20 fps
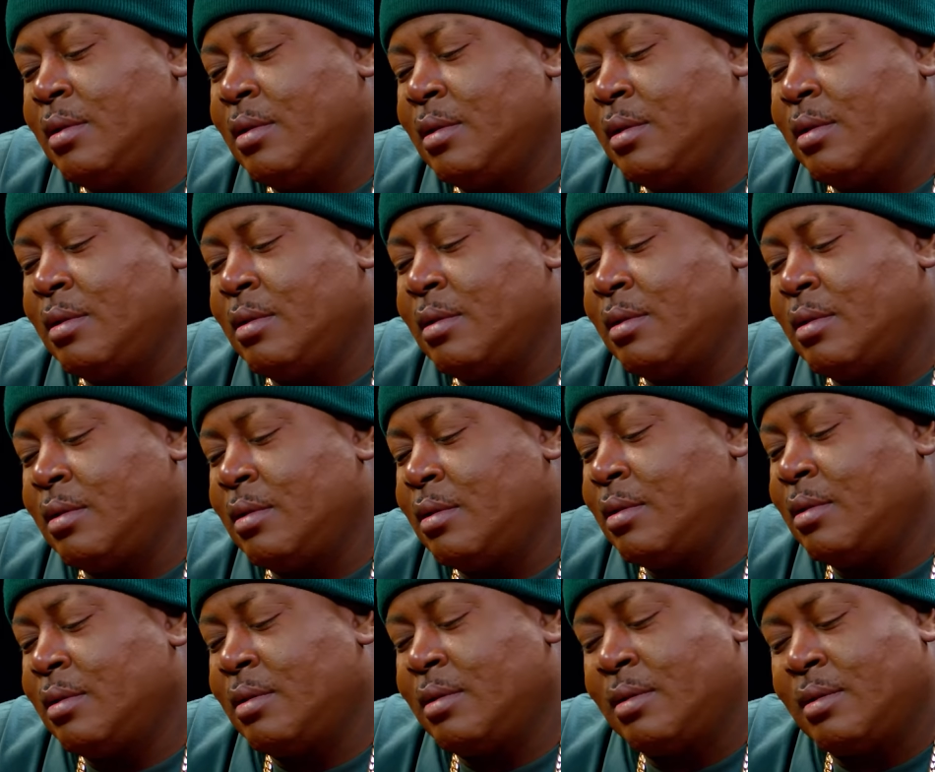
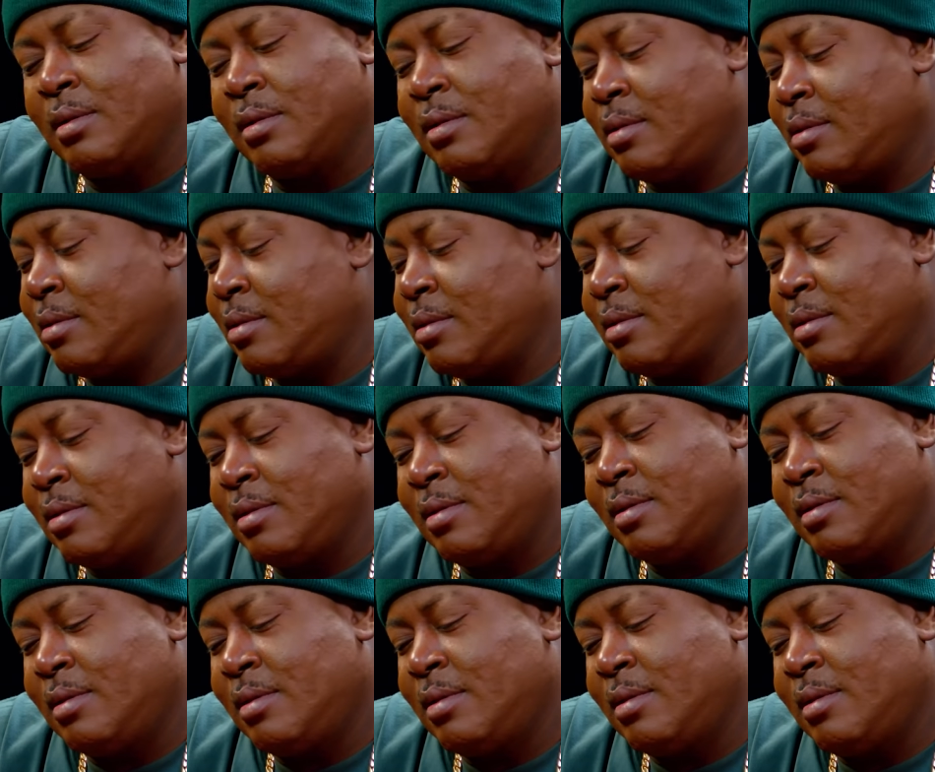
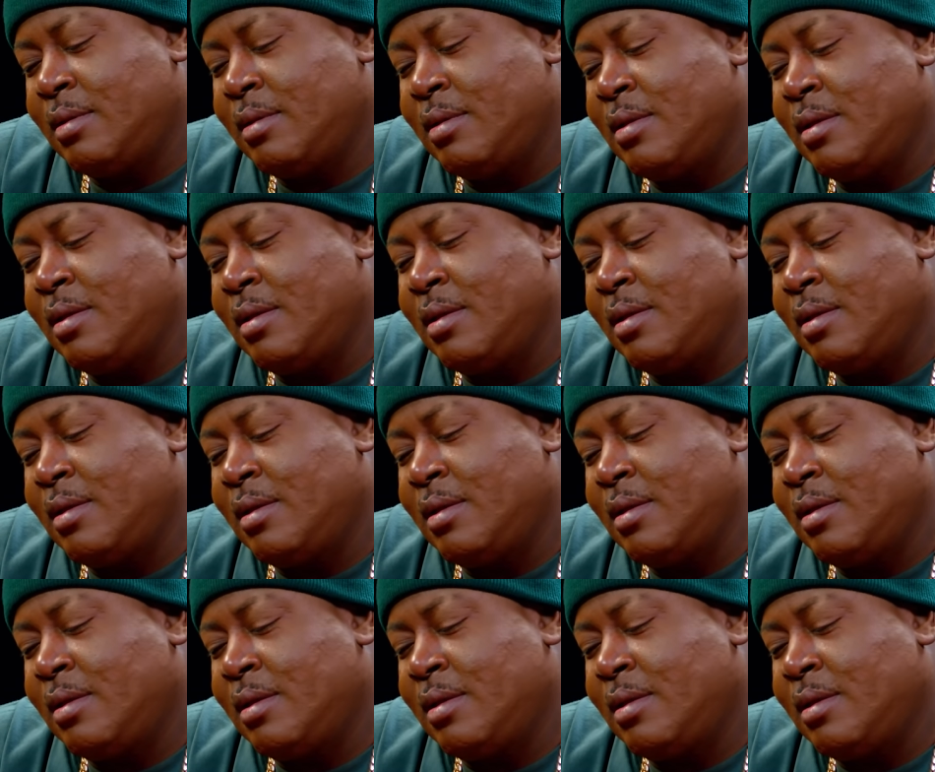(no one is talking)